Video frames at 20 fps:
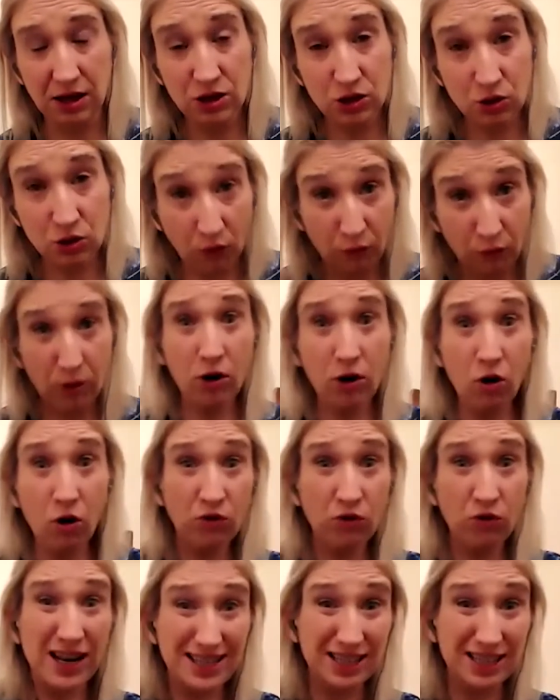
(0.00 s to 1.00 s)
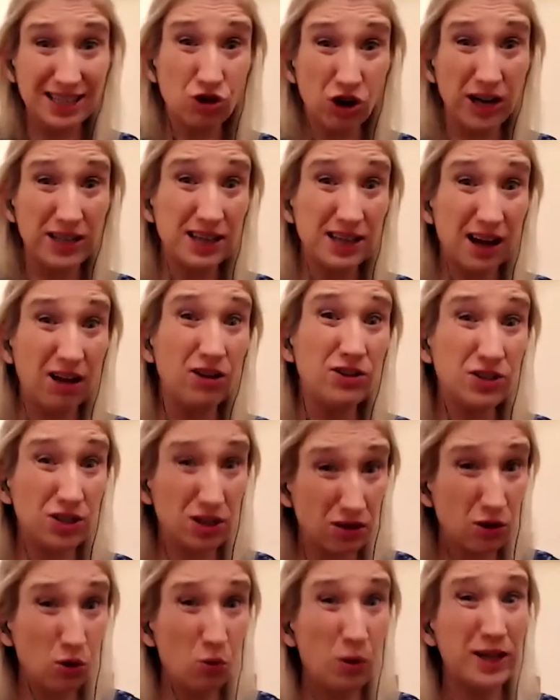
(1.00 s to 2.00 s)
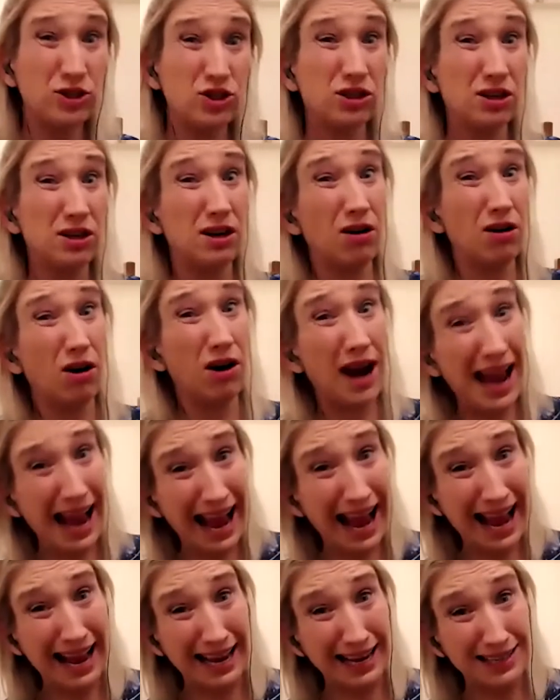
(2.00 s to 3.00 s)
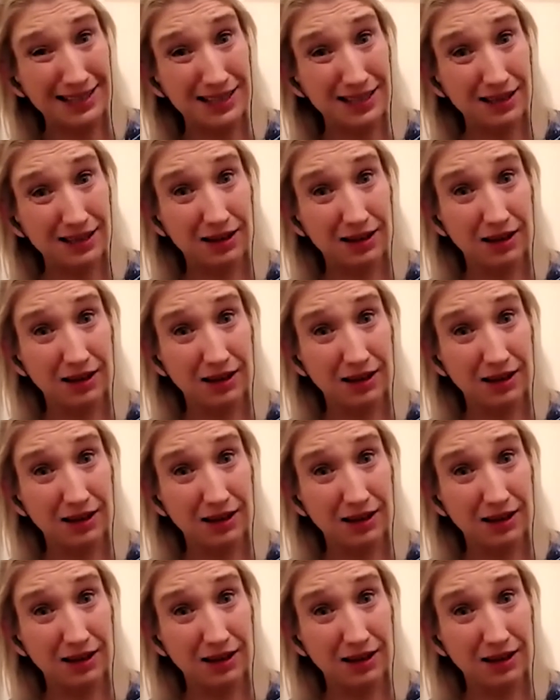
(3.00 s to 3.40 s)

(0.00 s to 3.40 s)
So if we're already trying to answer the question in our head